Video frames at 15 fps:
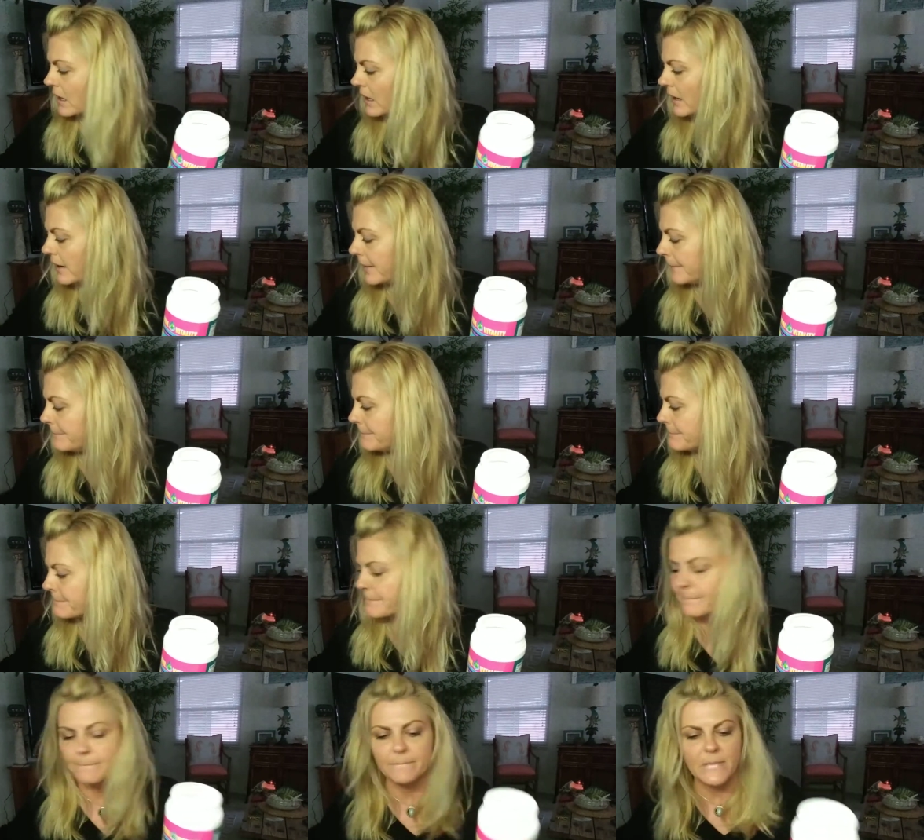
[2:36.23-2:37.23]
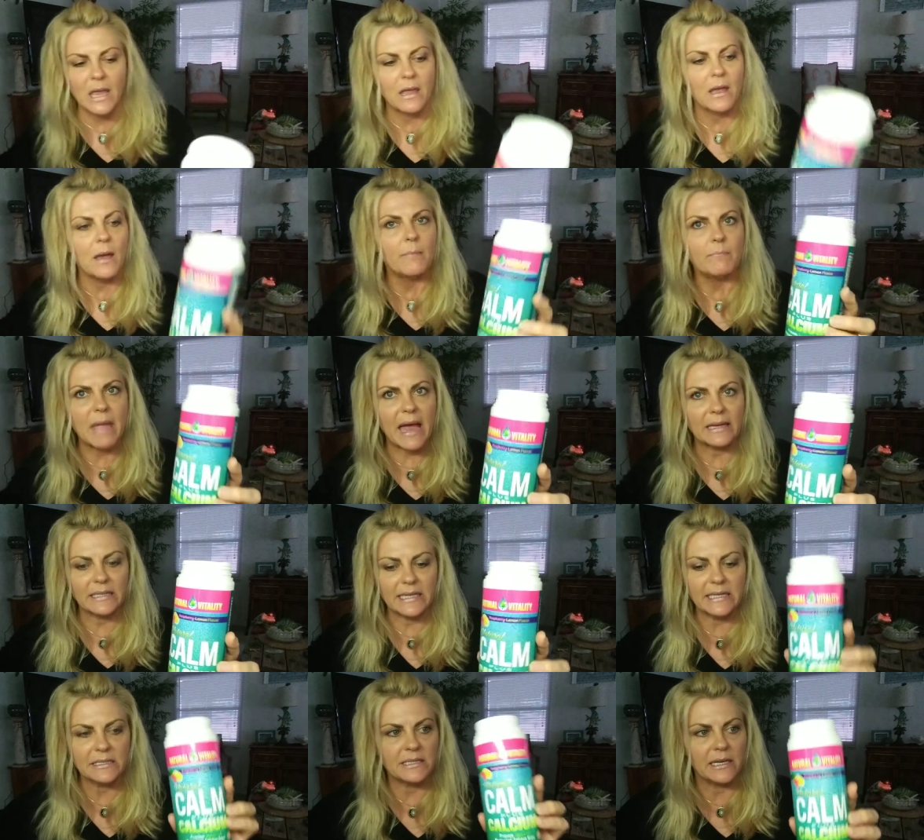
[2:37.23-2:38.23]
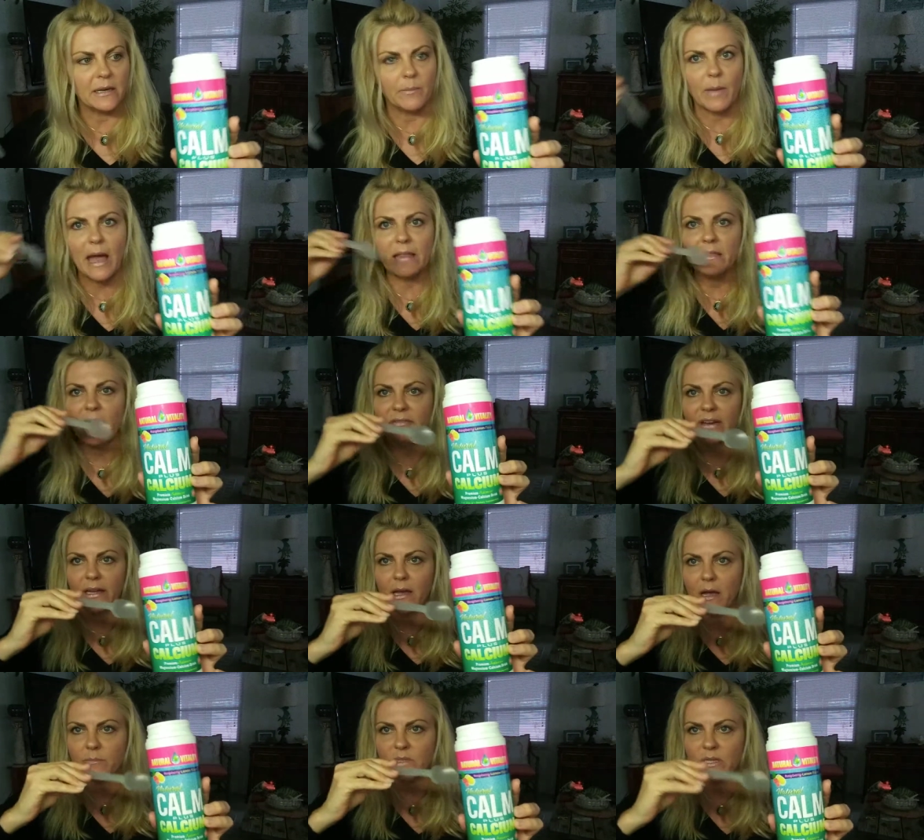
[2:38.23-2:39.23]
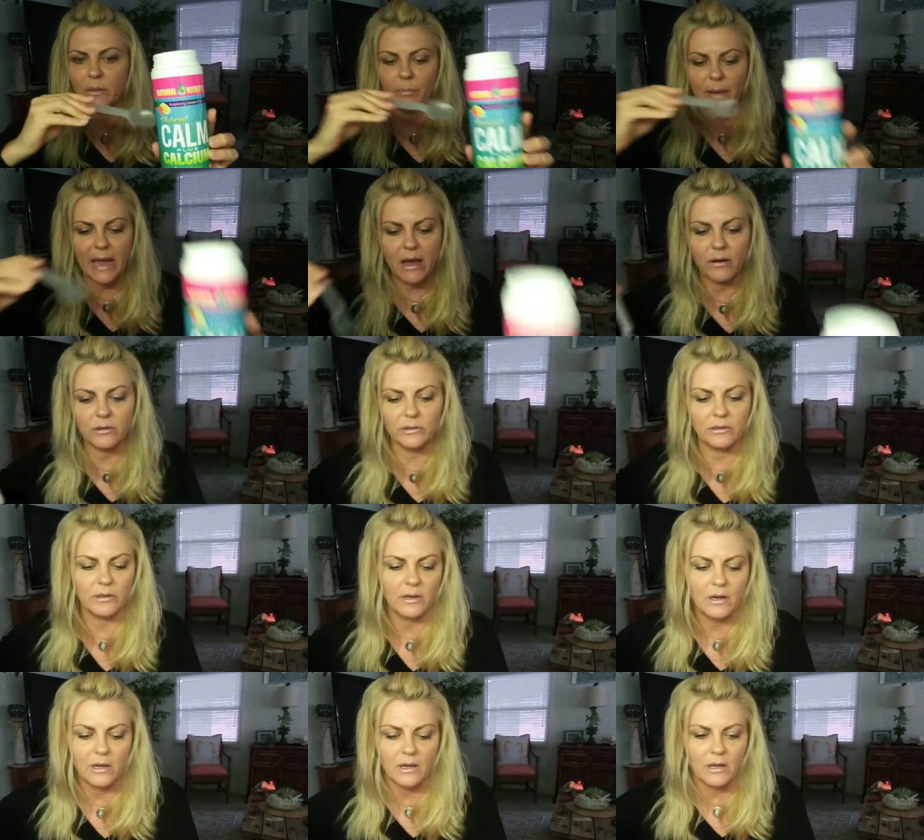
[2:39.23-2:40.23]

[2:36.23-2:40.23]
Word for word: Um, magnesium, I love it. It comes in a powder.